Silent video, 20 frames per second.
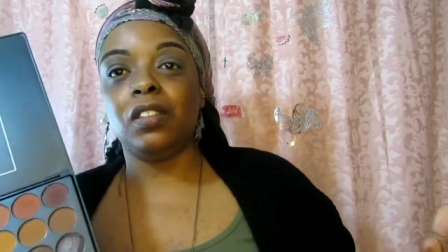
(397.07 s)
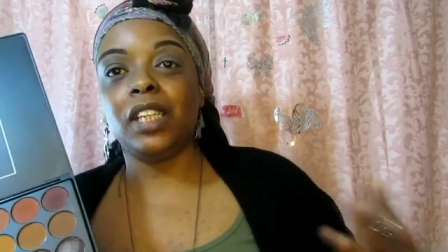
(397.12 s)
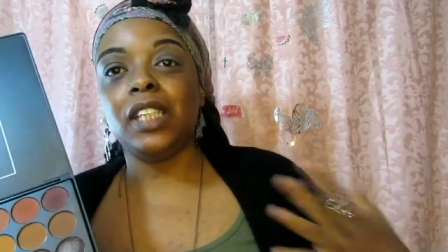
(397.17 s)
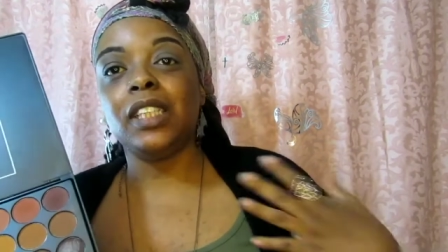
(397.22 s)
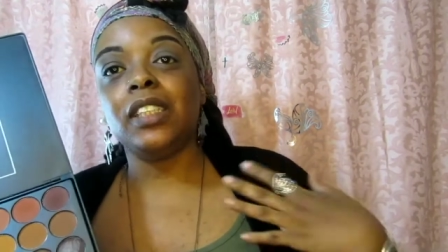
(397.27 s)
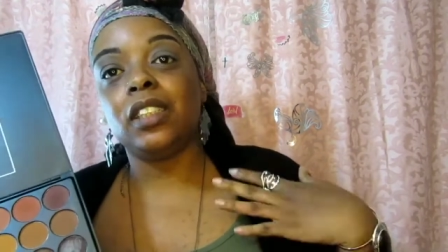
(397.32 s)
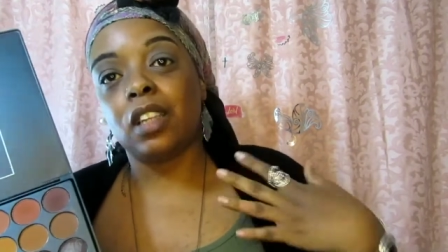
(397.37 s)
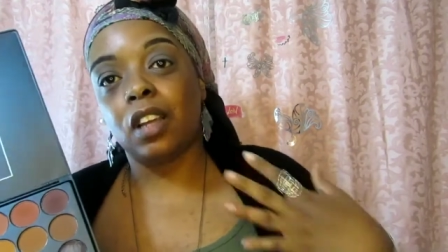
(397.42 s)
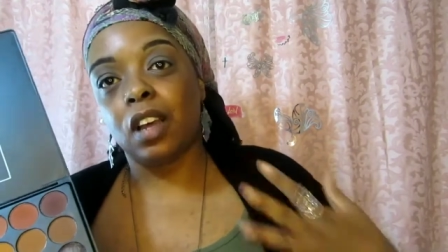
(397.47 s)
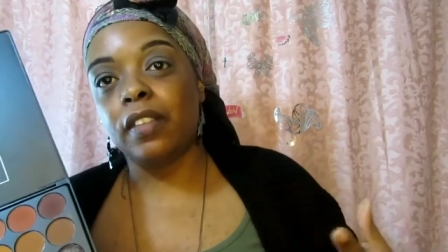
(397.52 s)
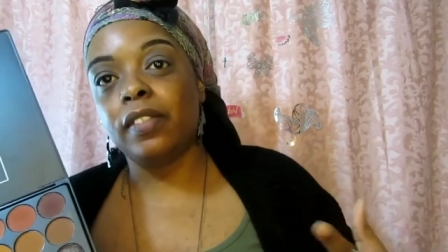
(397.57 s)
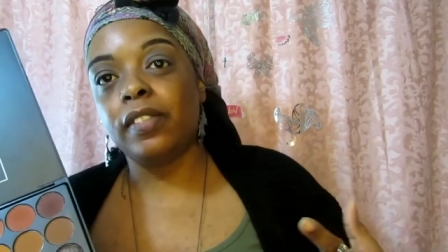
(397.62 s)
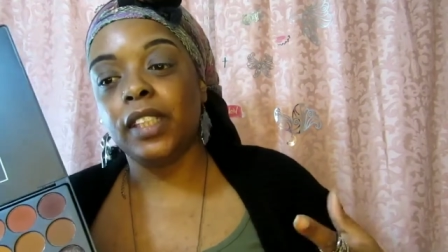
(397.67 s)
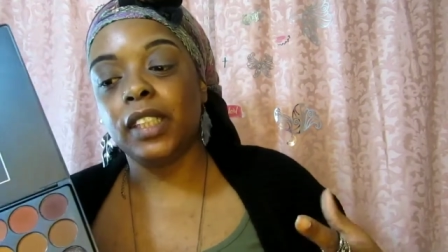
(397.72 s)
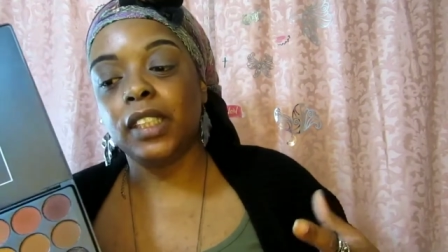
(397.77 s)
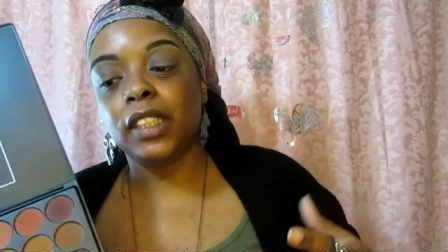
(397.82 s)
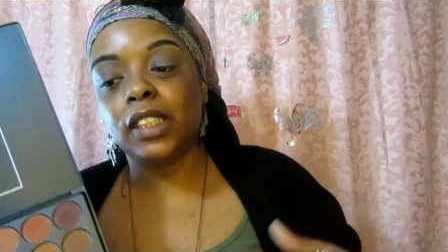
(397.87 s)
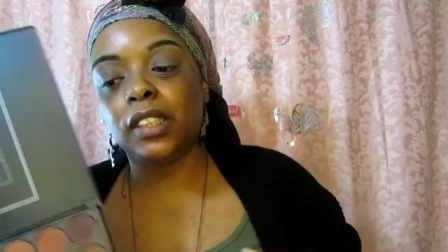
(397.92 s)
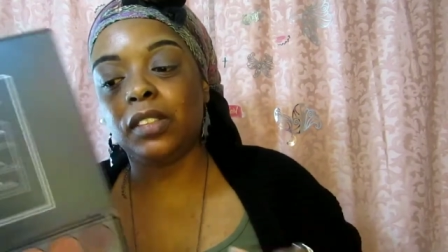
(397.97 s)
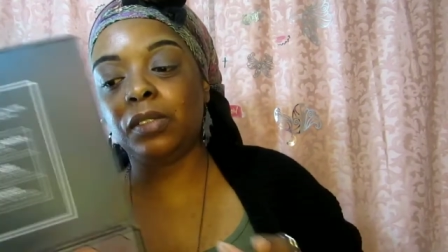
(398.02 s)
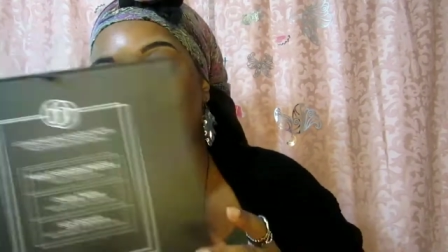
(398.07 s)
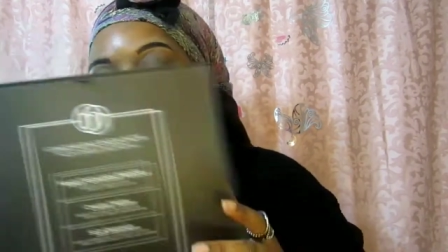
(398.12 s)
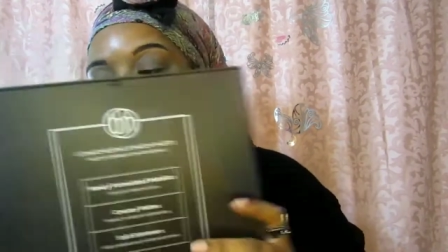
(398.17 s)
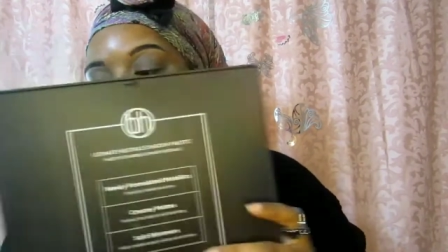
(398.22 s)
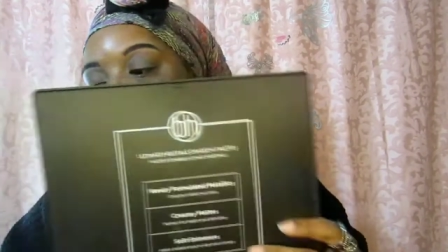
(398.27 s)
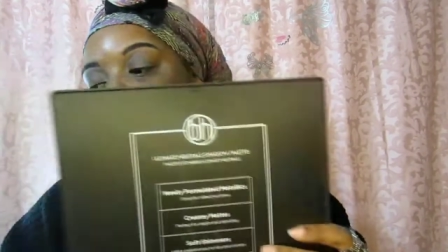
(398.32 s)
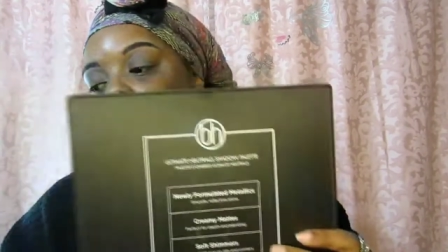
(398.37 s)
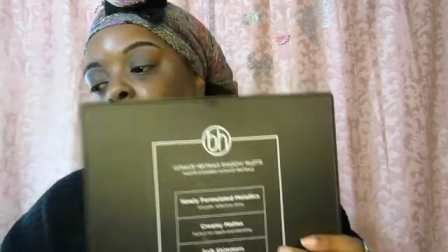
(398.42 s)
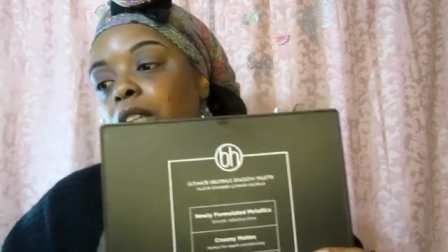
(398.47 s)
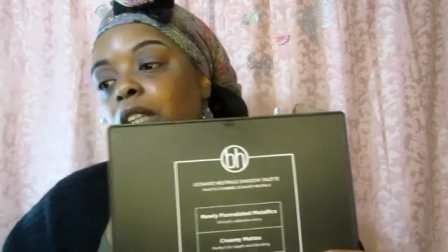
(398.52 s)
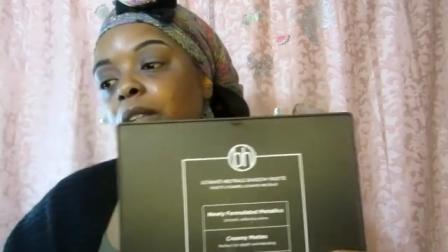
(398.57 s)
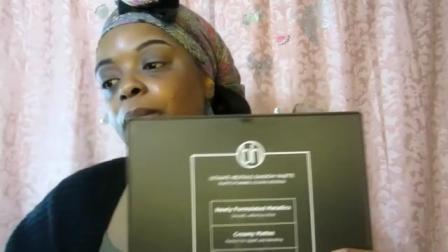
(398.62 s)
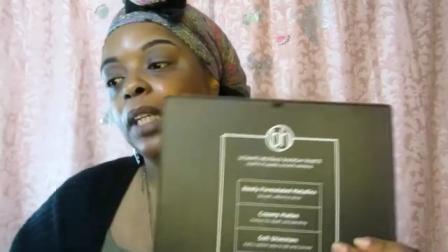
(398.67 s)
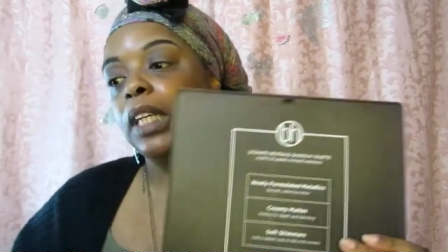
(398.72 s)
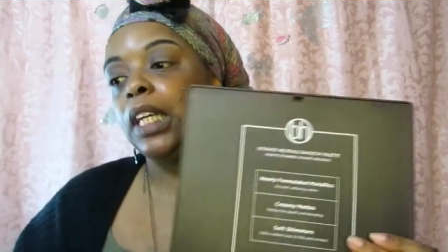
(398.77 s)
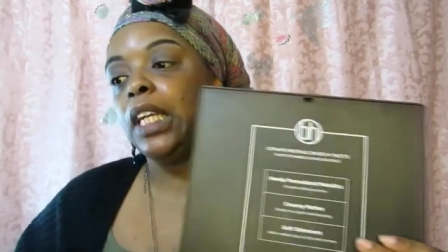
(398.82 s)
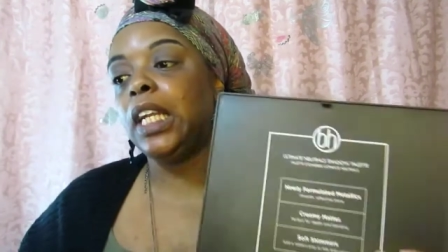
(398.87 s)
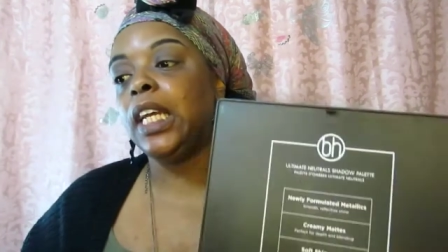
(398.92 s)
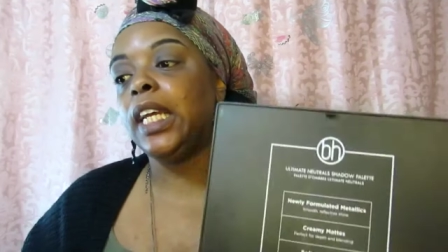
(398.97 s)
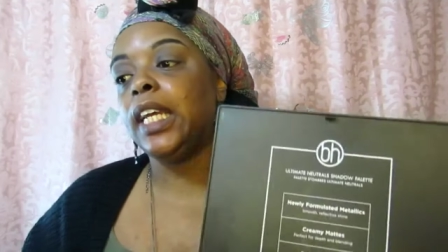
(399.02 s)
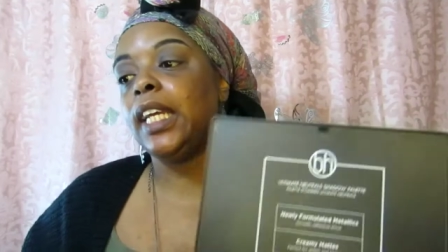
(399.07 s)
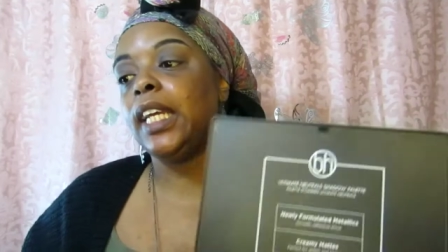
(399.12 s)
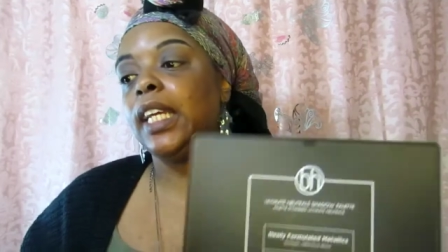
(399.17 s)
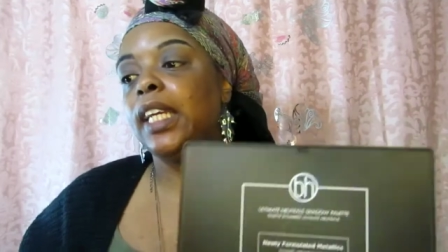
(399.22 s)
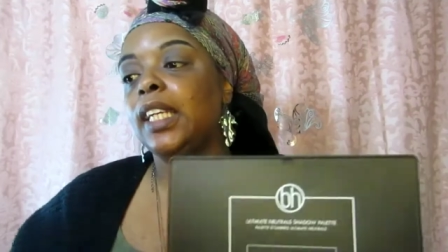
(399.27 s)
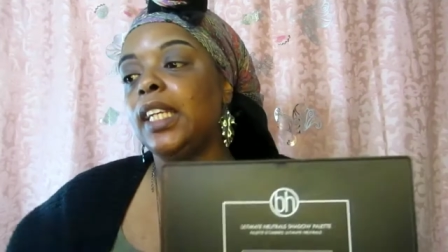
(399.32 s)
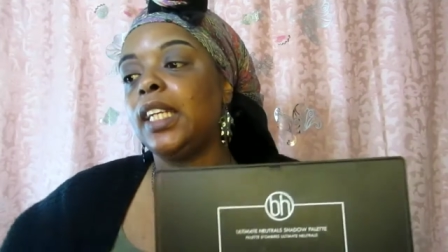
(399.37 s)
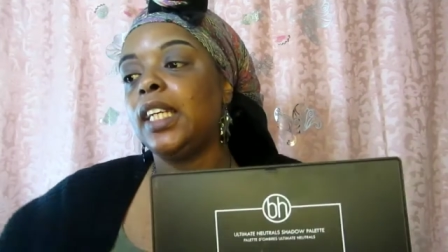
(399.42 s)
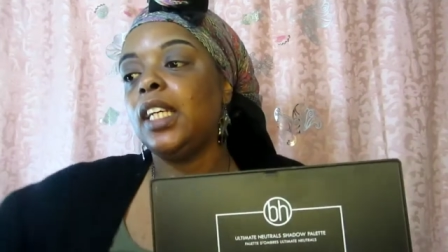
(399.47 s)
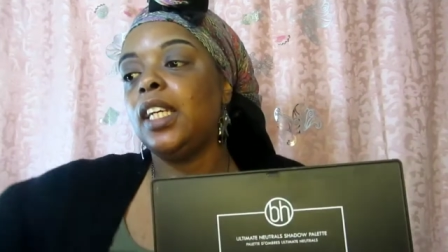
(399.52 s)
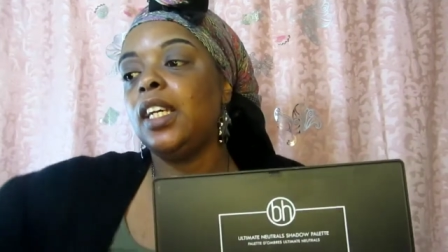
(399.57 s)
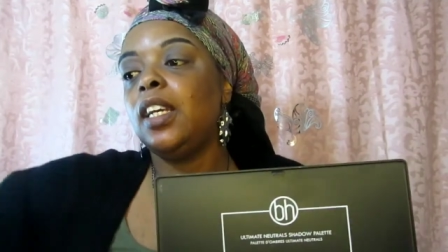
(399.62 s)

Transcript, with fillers: it's the office we don't want to be like